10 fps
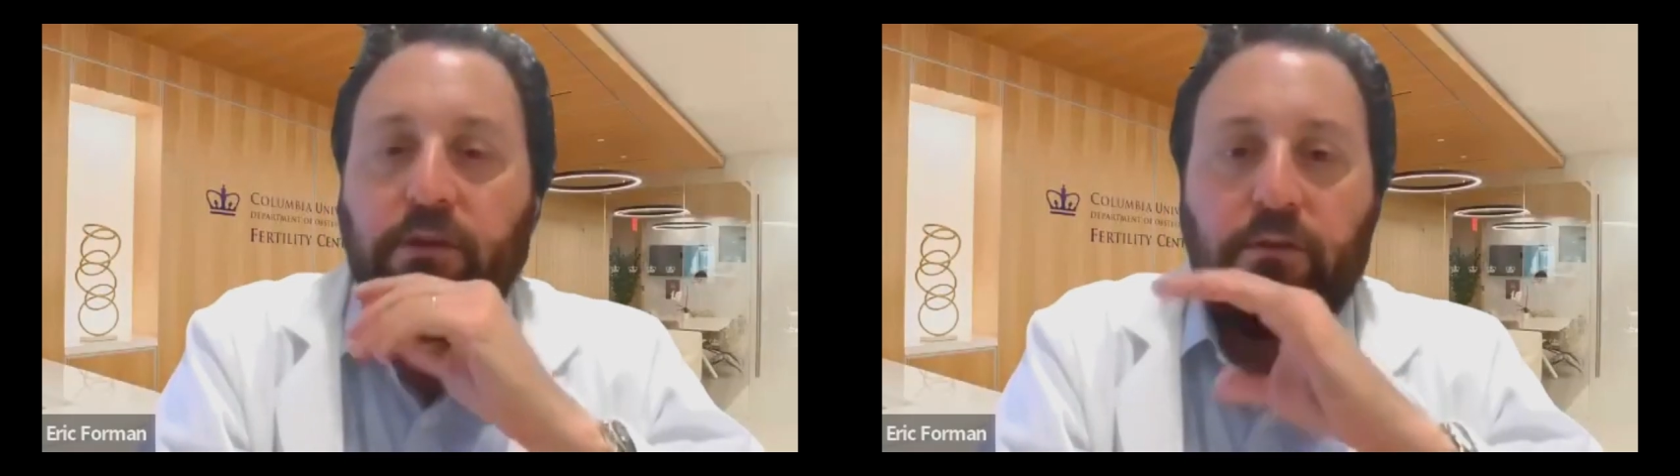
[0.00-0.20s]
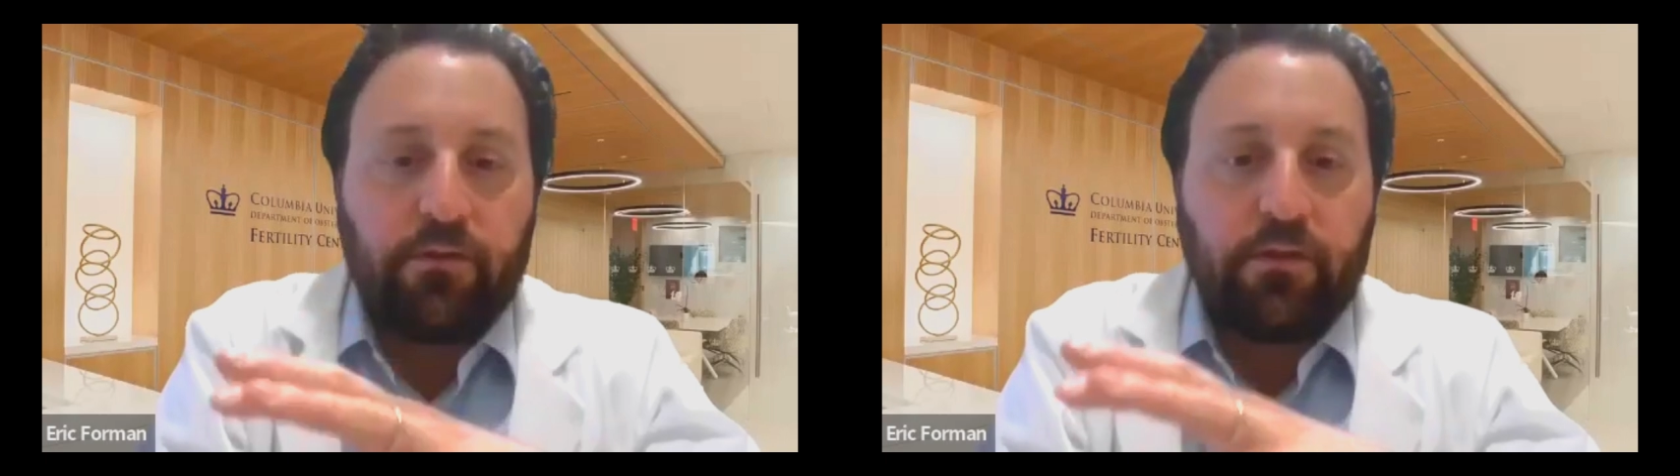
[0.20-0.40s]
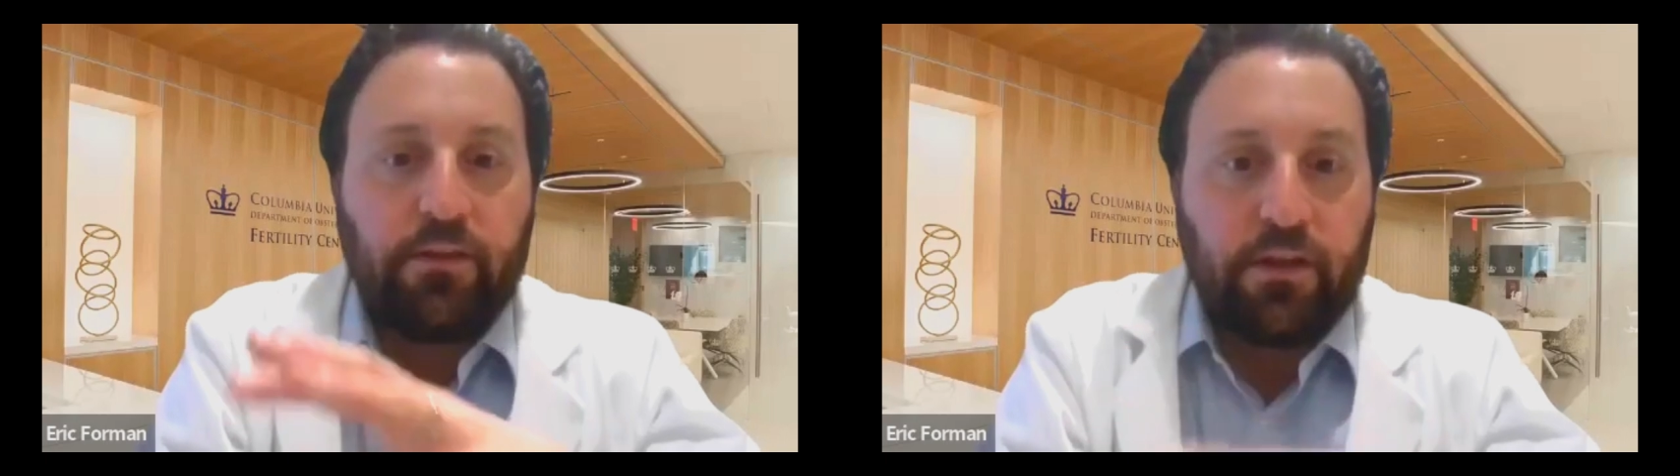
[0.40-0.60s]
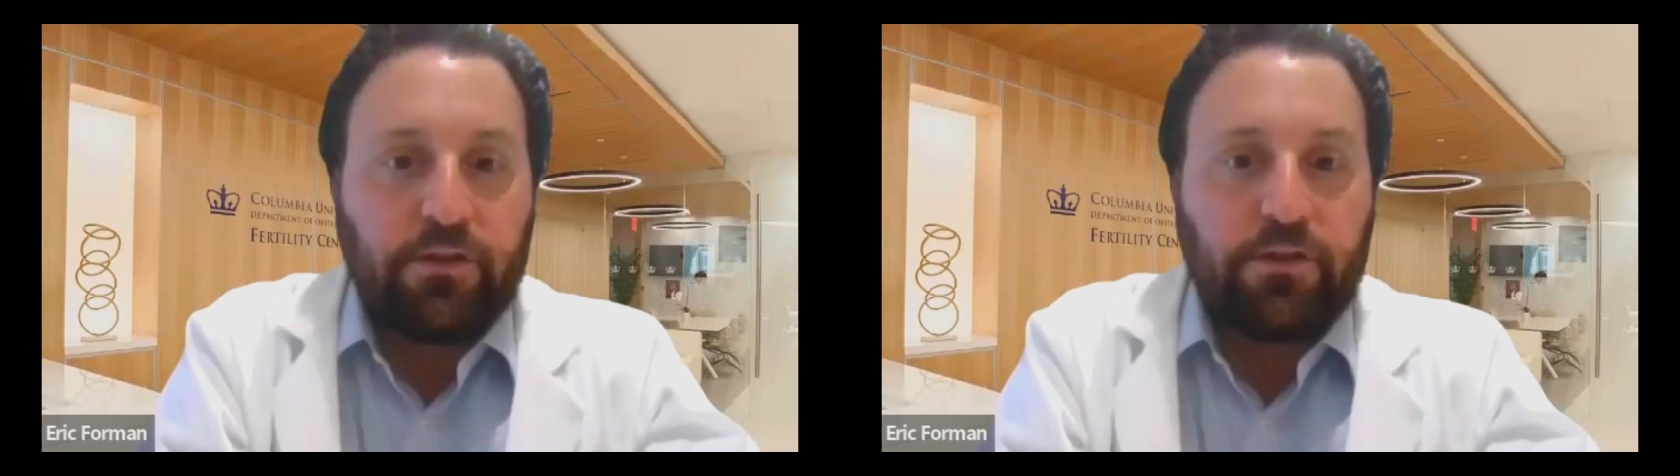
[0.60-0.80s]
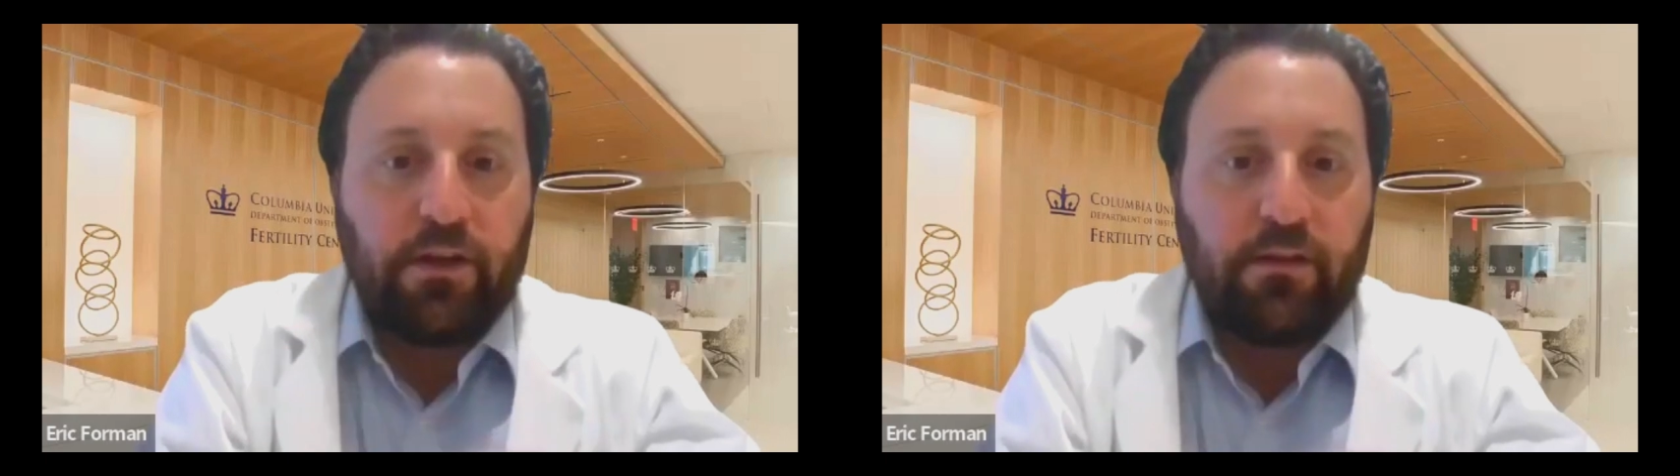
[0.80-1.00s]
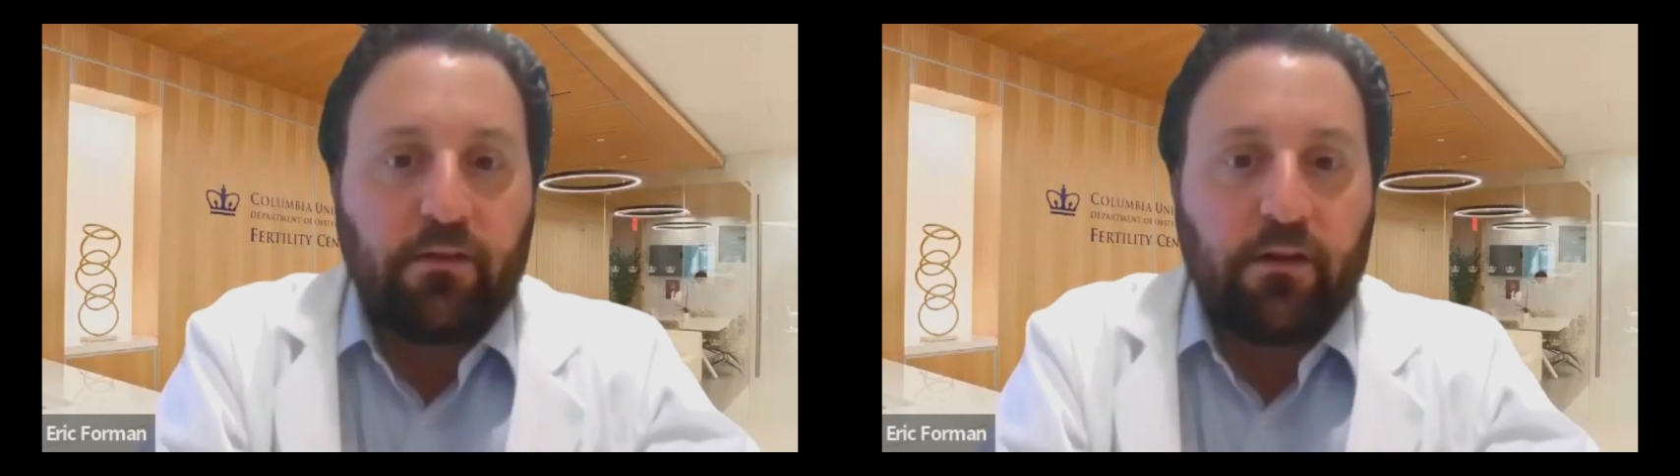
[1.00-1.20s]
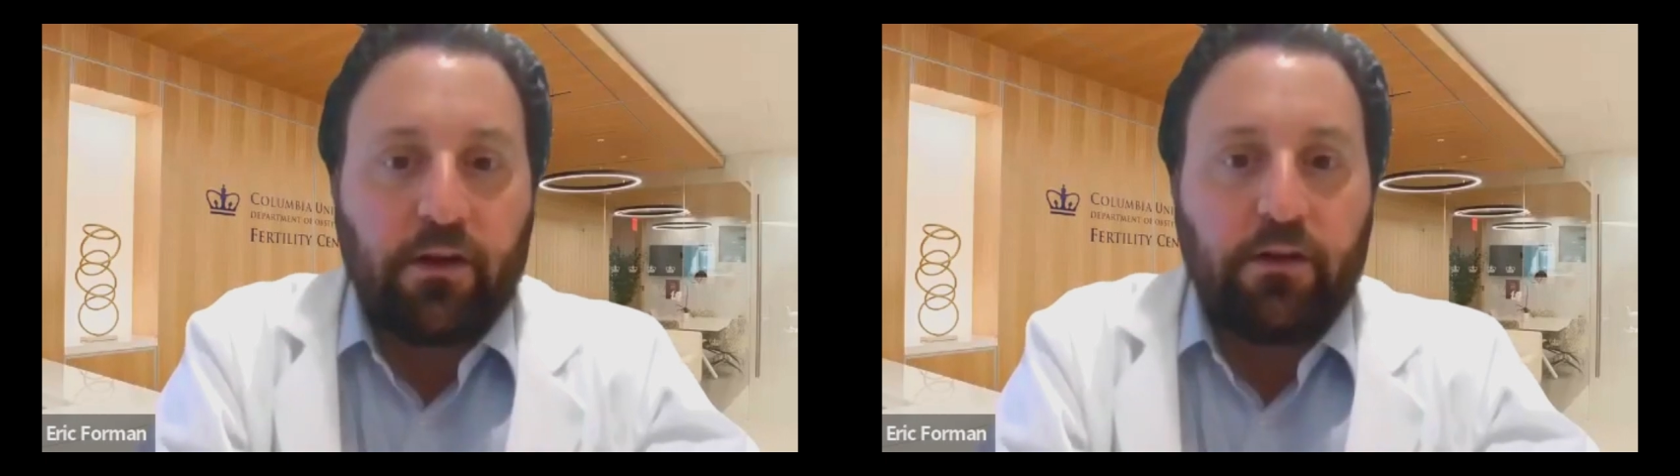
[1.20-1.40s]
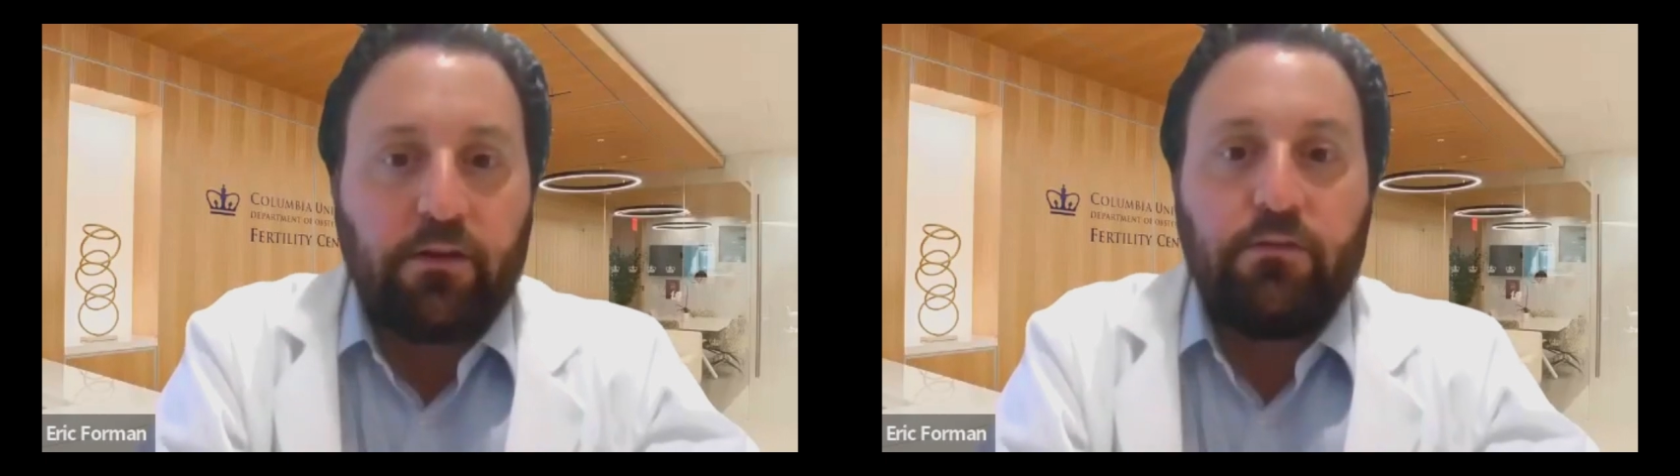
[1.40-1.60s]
those conditions are